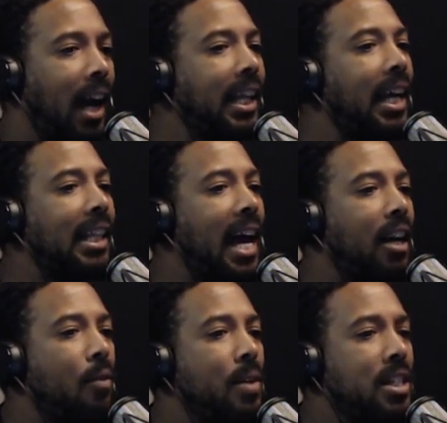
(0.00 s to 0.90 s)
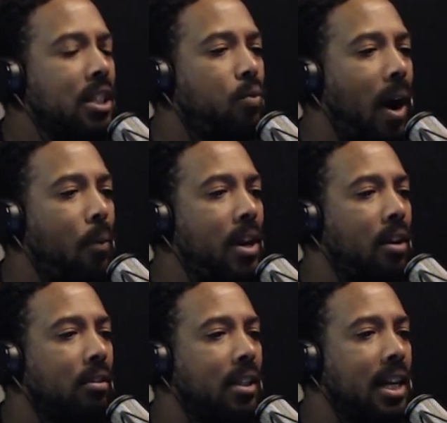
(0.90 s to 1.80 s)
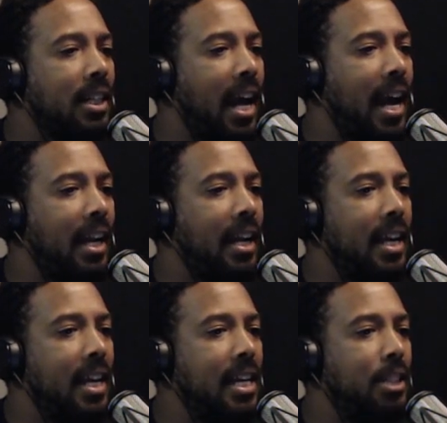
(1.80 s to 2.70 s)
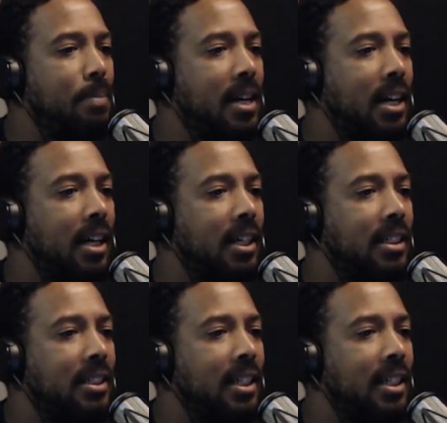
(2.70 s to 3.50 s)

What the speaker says: a lot of the reasons why we don't think that is because